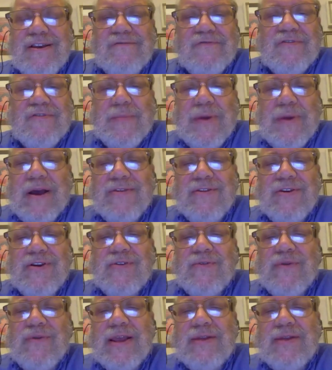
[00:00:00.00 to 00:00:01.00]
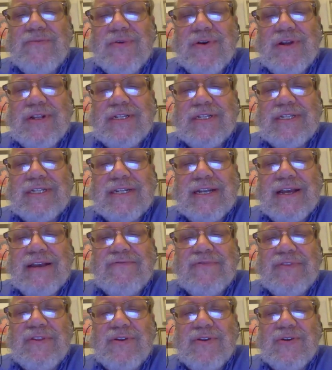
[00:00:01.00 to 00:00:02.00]
From other great ones,
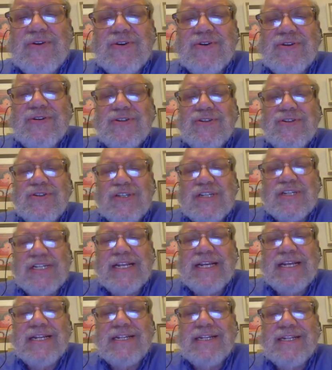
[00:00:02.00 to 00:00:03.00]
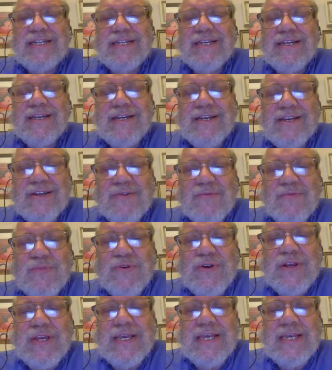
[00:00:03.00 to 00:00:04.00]
I've learned to sit,
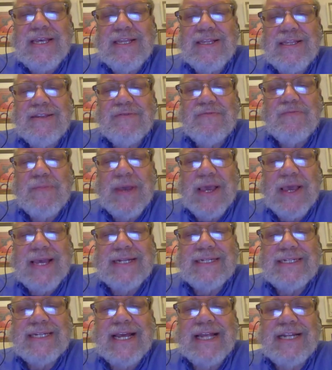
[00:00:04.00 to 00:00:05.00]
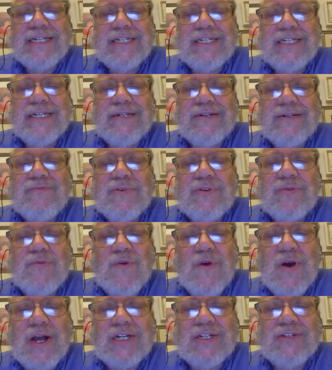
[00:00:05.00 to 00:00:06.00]
breathe, pay attention with
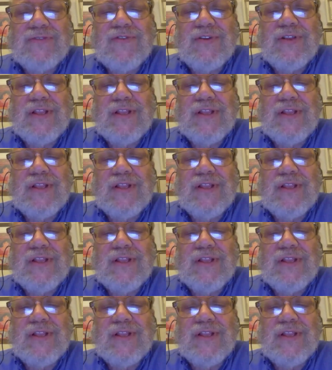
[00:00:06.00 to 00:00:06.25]
watchful